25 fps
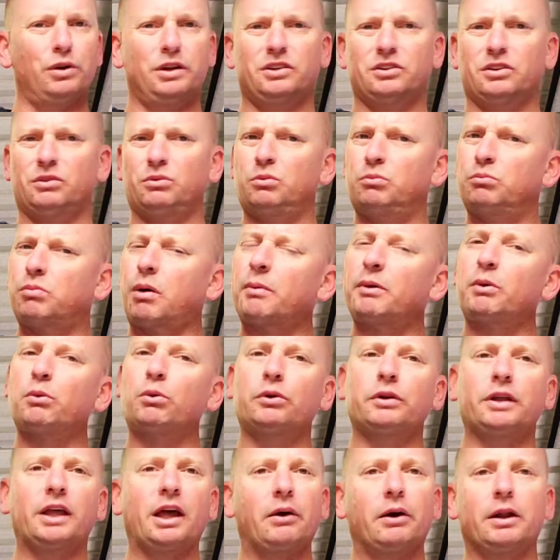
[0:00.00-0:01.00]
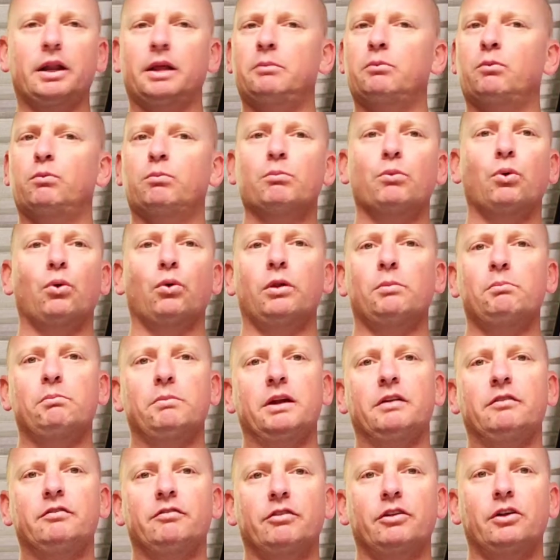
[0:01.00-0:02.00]
It probably wouldn't go any more than mid
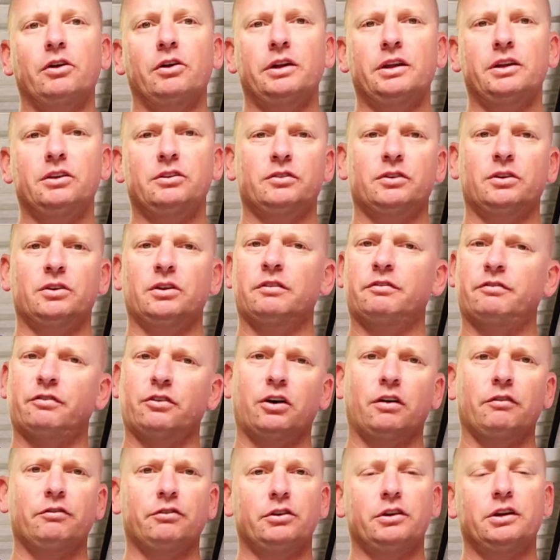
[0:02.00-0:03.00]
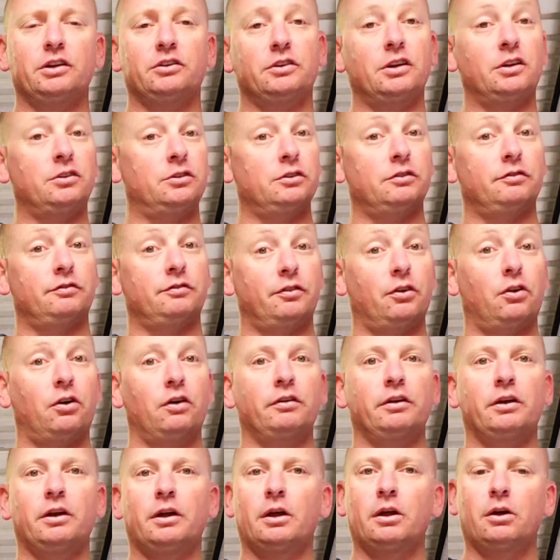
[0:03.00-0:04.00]
30s, 35, 36 is fine,
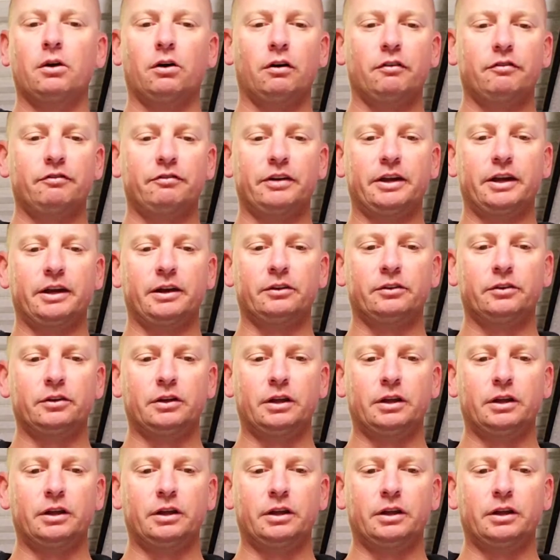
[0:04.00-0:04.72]
I've found.